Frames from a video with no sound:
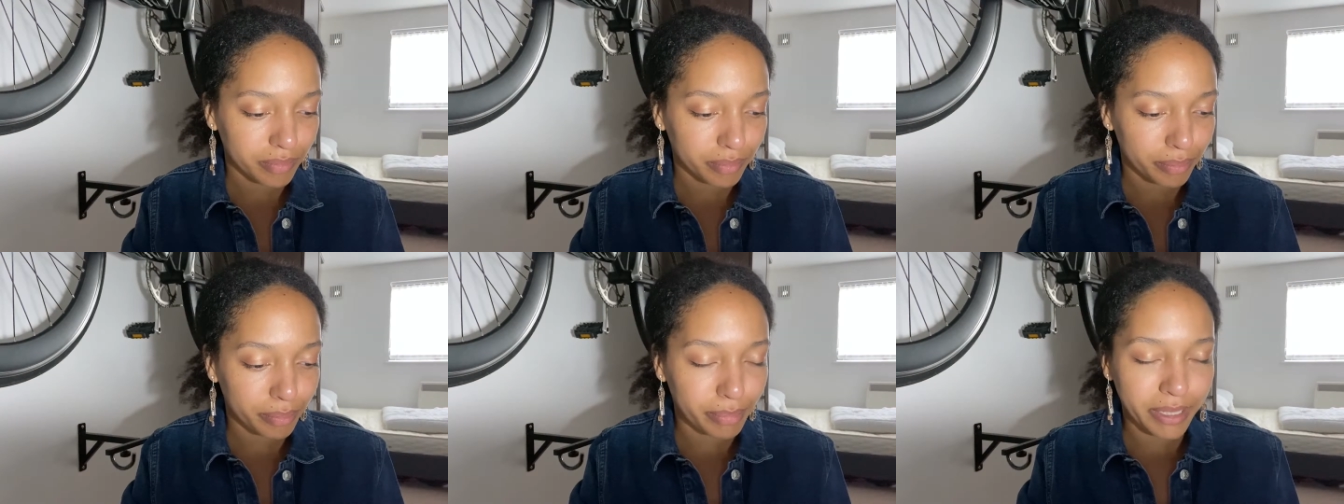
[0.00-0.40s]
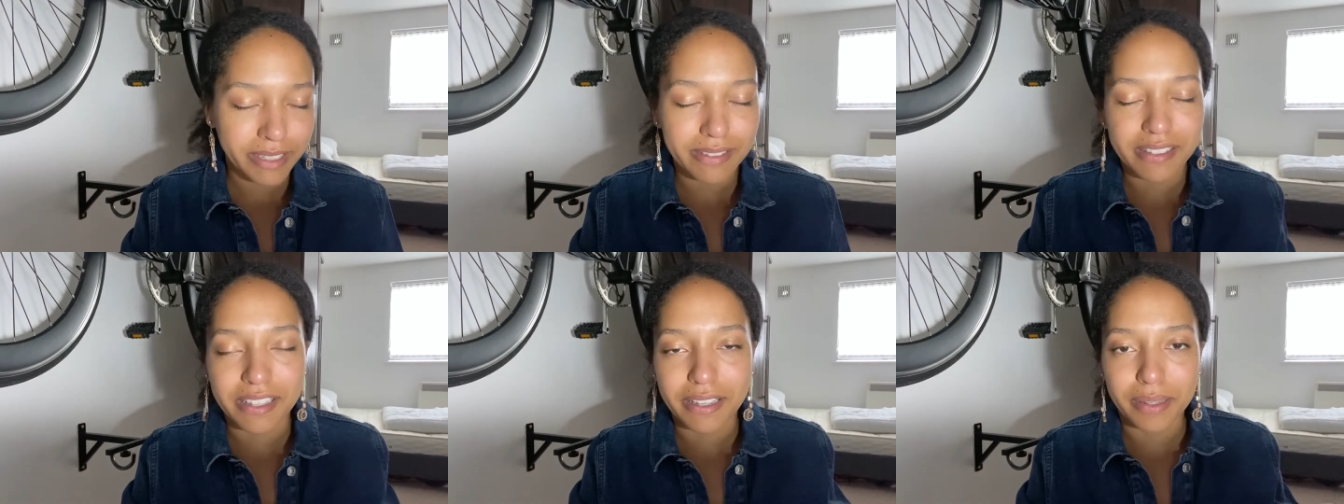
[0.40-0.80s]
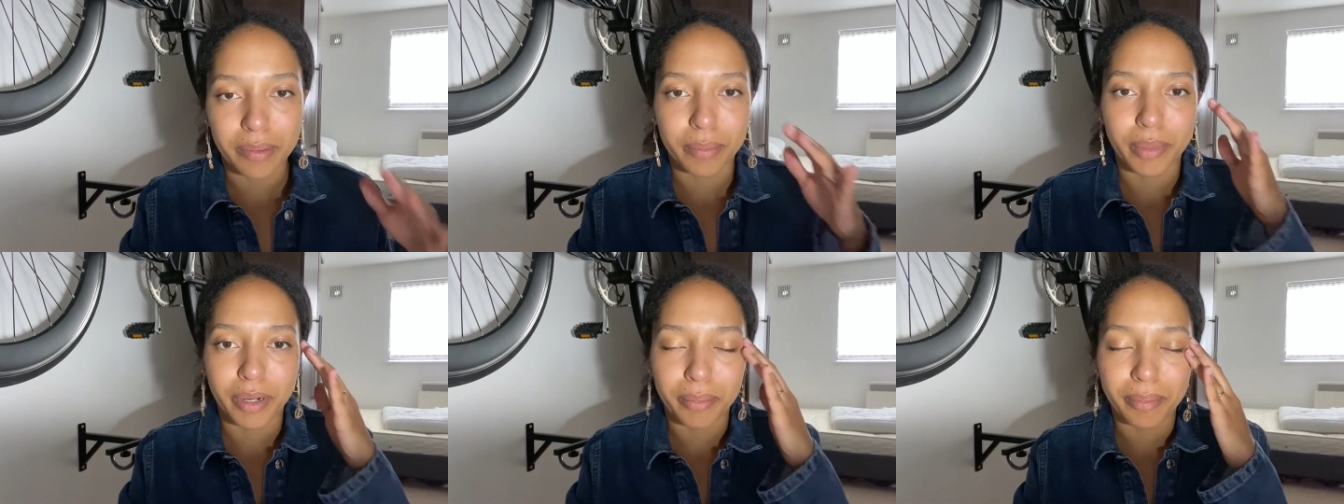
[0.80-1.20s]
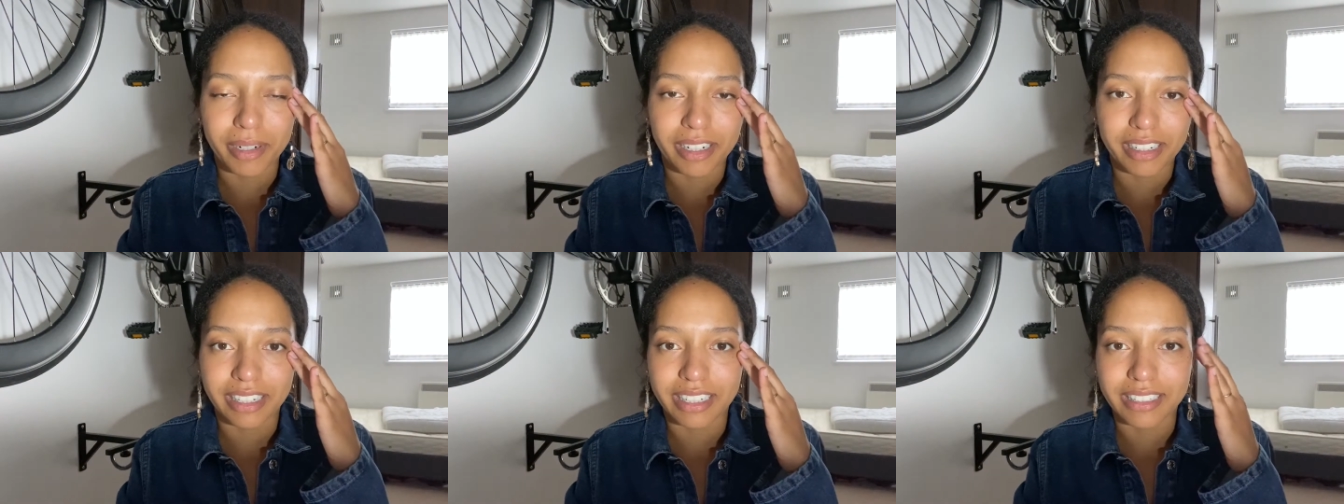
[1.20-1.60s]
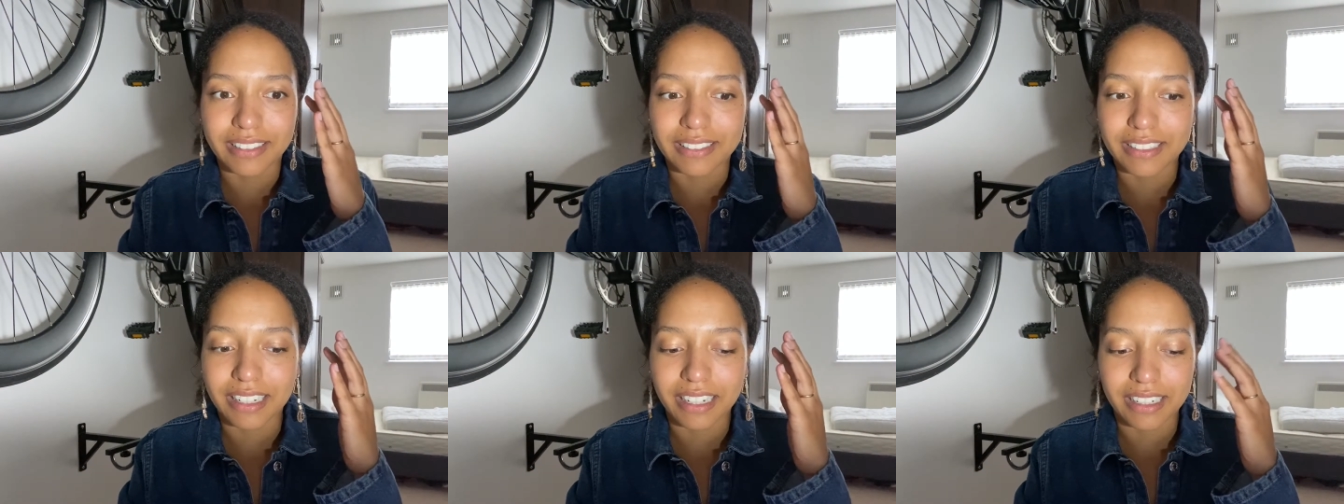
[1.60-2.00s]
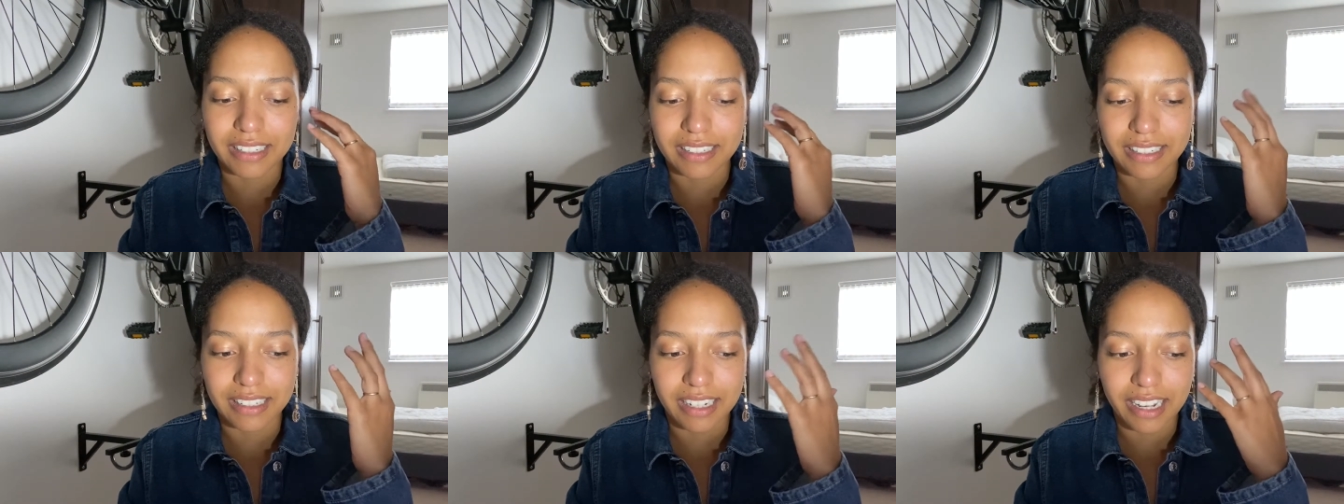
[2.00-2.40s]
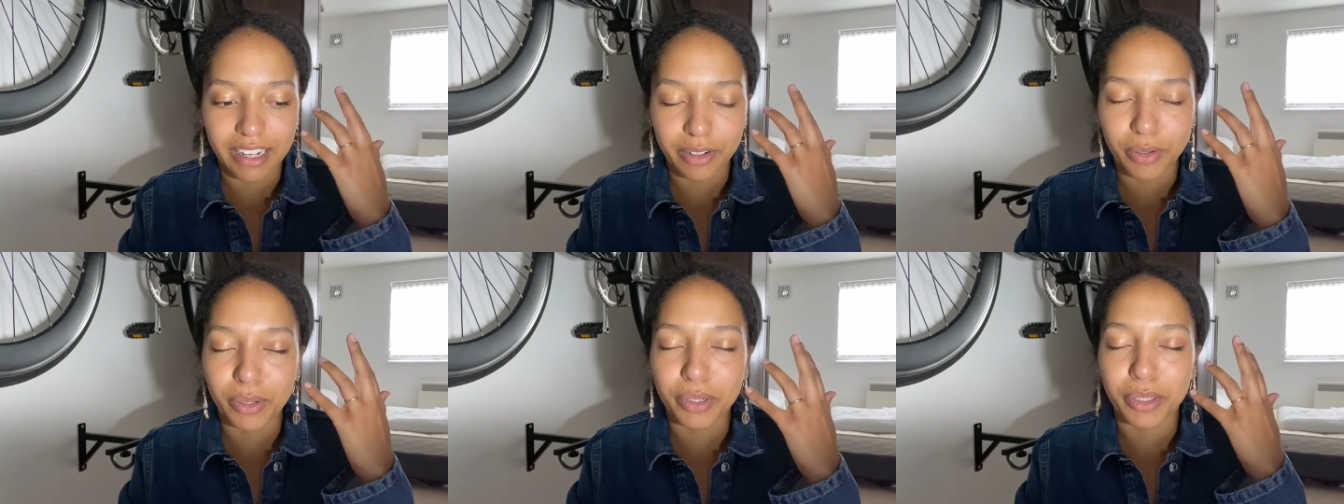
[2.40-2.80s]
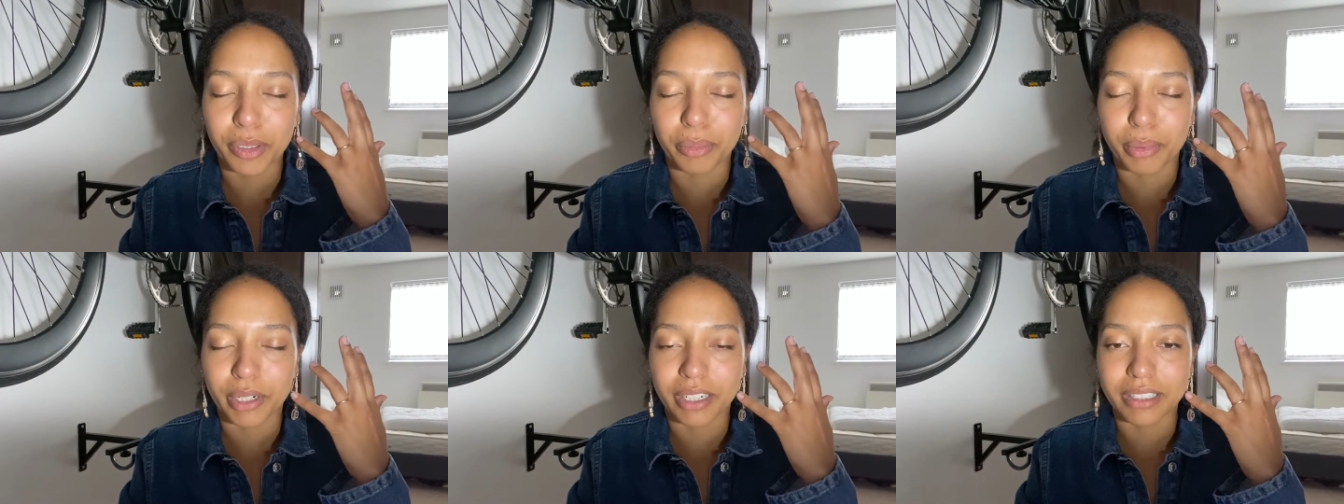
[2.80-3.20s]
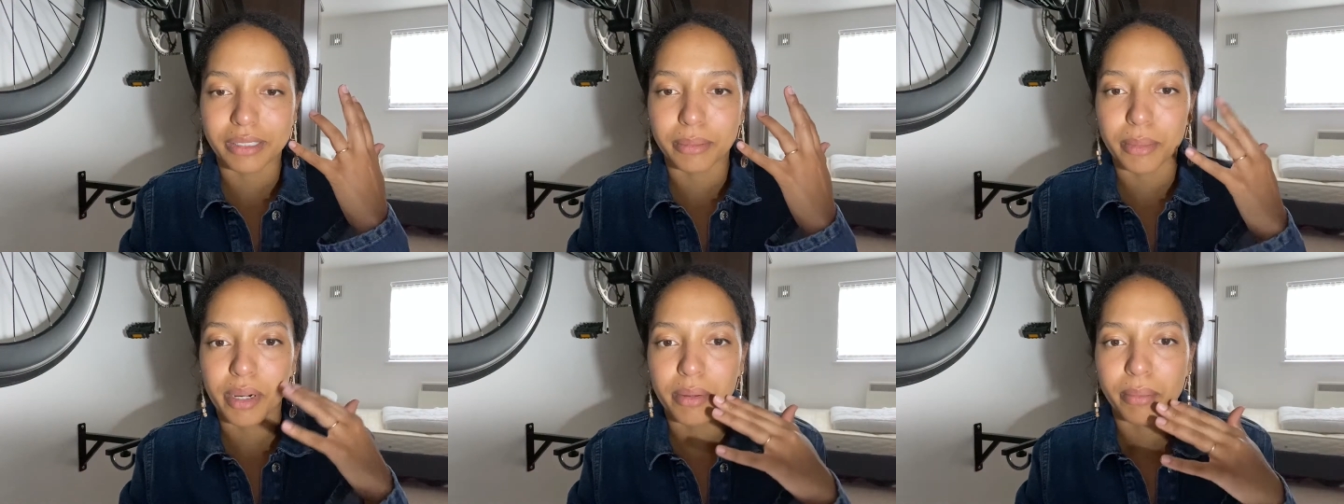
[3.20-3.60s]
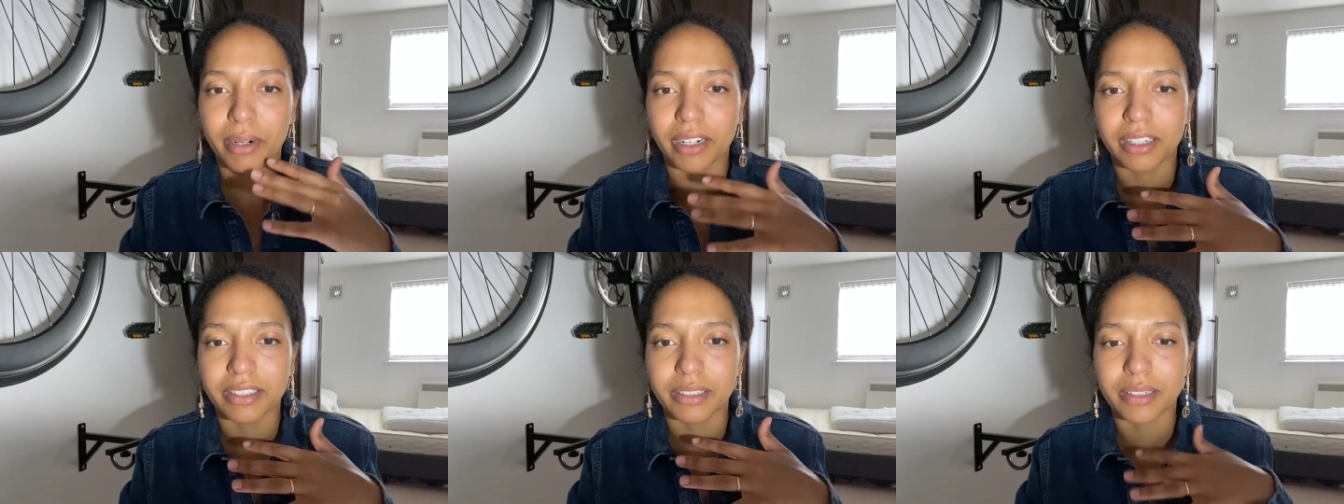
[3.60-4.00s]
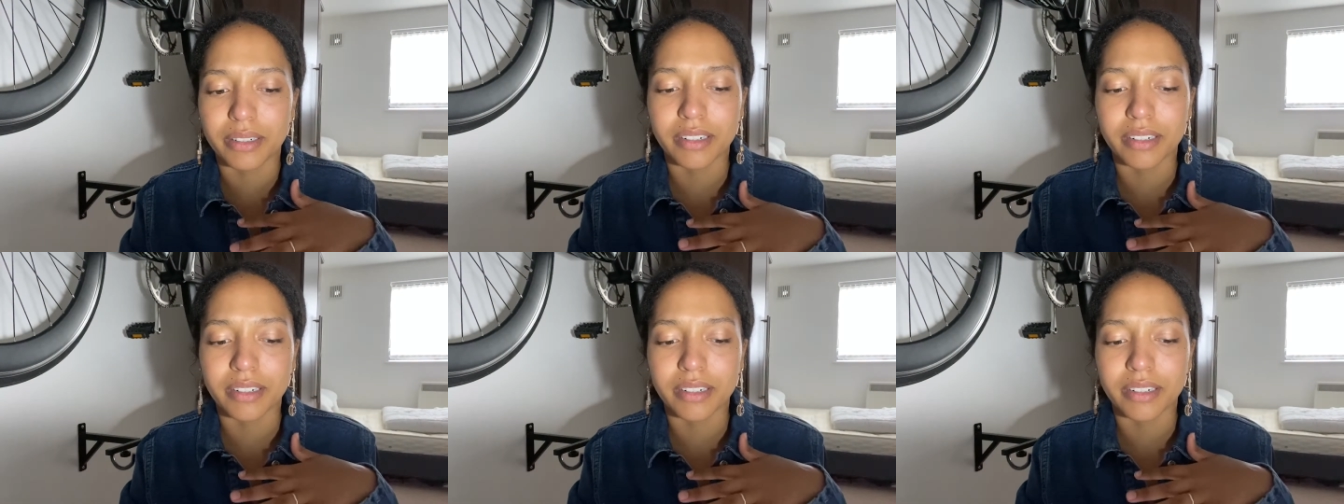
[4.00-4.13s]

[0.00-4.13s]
busy in my mind and occupied in my mind